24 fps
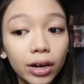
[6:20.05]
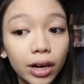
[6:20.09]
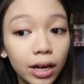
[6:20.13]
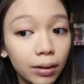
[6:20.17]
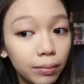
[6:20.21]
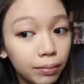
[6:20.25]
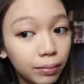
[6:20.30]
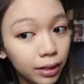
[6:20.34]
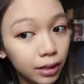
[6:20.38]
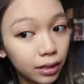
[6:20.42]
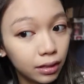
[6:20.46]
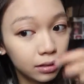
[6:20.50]
when I
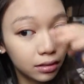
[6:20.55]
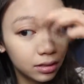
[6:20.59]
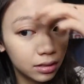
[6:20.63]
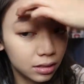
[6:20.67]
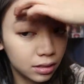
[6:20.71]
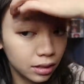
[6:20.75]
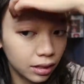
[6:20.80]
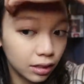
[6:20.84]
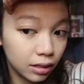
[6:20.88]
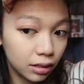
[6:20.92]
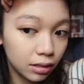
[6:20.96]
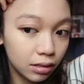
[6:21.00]
mean
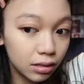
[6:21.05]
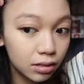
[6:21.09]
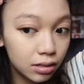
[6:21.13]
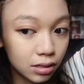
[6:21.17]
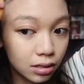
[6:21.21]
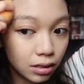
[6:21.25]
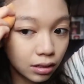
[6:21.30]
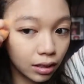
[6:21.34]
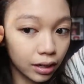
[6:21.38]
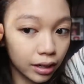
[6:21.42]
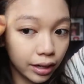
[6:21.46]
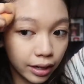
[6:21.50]

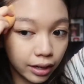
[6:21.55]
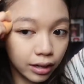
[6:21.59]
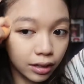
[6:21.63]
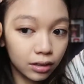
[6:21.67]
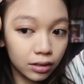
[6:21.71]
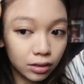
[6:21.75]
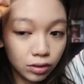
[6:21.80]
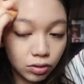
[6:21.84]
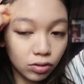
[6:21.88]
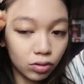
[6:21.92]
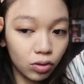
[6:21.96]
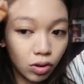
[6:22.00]
sins, like
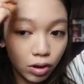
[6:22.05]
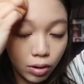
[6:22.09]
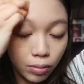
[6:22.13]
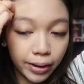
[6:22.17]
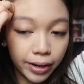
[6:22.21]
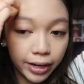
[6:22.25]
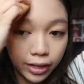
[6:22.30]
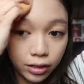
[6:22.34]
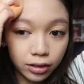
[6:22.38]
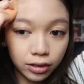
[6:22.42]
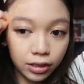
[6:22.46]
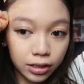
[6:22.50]
to all
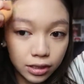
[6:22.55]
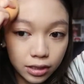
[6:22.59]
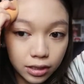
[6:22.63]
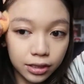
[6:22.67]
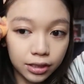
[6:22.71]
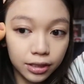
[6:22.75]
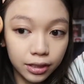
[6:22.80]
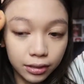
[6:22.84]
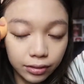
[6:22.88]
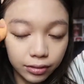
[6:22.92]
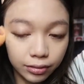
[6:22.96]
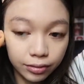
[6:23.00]
my
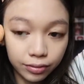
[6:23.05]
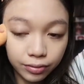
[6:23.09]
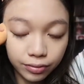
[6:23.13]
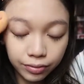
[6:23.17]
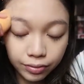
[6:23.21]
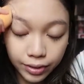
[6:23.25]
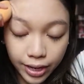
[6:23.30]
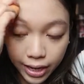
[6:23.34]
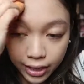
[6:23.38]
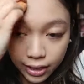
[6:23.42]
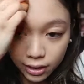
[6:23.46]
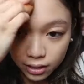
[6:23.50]
Christian
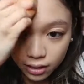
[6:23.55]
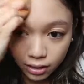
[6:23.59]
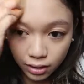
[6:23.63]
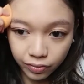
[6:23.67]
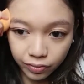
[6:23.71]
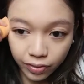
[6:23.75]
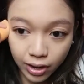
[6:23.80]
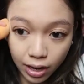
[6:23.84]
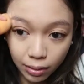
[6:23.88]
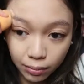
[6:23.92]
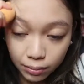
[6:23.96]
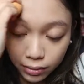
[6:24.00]
friends and
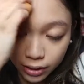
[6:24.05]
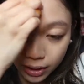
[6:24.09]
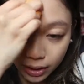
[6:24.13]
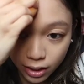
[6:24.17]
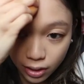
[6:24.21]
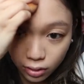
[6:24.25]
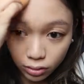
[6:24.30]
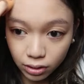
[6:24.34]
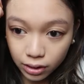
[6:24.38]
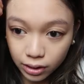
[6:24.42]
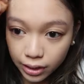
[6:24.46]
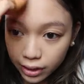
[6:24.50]
family
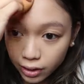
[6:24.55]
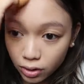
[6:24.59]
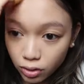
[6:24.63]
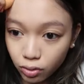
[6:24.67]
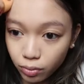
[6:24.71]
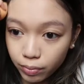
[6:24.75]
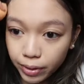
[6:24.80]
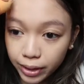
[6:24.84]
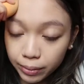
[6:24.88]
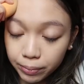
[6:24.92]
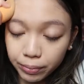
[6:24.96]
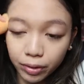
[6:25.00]
out there who
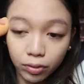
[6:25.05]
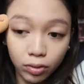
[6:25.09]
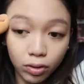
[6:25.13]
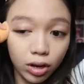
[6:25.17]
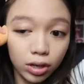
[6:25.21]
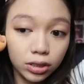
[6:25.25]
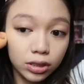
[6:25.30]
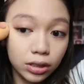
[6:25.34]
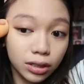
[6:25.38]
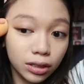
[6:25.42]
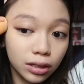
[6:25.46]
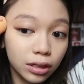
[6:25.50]
might be
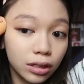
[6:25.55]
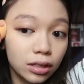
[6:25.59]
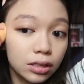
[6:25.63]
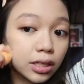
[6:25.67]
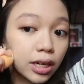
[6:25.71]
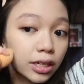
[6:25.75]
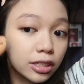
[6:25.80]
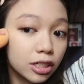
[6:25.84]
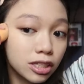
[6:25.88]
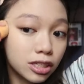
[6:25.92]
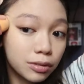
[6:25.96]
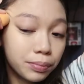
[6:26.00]
watching this,
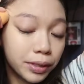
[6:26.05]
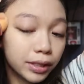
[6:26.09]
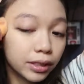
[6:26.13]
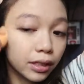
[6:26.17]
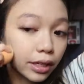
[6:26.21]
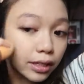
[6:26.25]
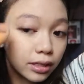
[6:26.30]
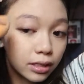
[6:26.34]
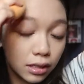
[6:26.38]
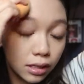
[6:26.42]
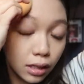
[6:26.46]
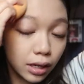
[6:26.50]
I just mean
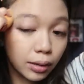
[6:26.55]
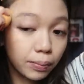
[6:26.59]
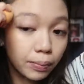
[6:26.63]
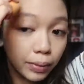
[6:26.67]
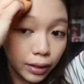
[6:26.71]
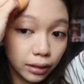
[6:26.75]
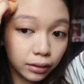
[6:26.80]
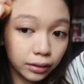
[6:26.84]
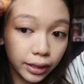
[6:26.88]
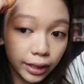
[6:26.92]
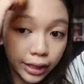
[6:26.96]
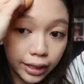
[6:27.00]
like
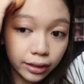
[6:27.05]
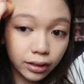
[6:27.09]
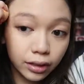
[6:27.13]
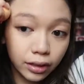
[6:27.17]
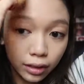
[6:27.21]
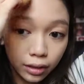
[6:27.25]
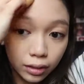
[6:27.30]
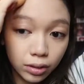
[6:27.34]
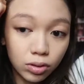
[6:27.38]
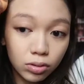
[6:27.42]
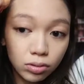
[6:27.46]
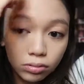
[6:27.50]
sleeping late,
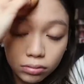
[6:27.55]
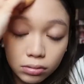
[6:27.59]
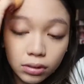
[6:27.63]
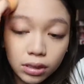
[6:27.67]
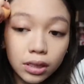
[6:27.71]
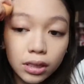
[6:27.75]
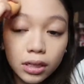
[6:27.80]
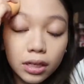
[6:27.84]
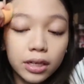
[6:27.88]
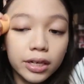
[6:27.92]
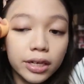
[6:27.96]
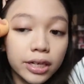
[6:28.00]
you know?
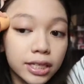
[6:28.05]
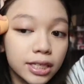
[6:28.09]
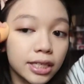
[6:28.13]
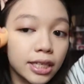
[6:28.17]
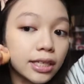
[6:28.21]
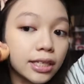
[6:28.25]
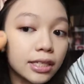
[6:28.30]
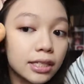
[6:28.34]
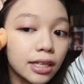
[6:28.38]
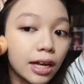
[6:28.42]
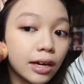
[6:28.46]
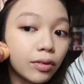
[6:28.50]

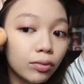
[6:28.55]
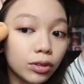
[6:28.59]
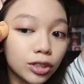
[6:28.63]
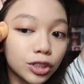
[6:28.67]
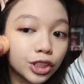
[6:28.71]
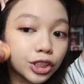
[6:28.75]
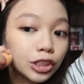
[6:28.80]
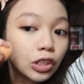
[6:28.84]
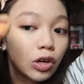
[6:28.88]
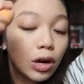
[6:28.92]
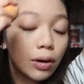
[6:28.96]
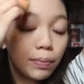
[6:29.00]
Sins that will
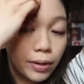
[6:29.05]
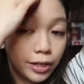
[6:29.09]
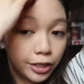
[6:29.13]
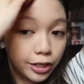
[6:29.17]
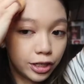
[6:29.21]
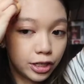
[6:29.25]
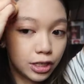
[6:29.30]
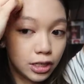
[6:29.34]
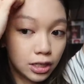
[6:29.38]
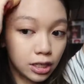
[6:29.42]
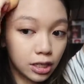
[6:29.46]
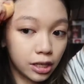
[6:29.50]
show up on
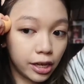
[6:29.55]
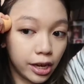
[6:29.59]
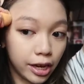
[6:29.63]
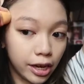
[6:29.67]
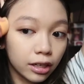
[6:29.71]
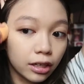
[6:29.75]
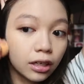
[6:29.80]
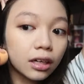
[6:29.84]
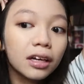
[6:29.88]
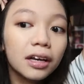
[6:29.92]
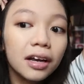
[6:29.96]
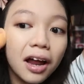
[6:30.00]
your
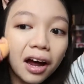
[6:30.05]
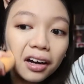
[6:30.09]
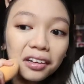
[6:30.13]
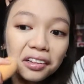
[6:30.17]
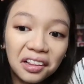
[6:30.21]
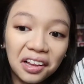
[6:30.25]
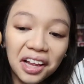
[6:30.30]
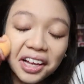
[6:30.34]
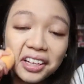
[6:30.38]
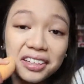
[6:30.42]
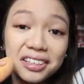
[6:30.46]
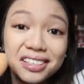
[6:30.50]
skin, not
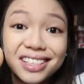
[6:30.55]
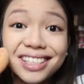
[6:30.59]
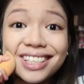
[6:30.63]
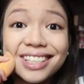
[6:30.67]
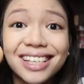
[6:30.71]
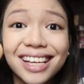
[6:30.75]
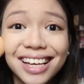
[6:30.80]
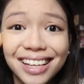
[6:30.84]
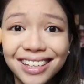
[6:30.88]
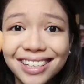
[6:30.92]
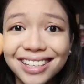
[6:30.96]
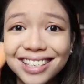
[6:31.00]
like
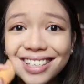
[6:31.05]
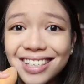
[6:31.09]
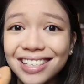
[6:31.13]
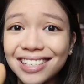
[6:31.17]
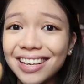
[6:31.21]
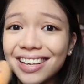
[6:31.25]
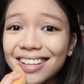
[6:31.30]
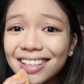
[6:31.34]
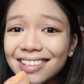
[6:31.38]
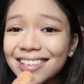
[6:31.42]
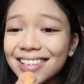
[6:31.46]
sins.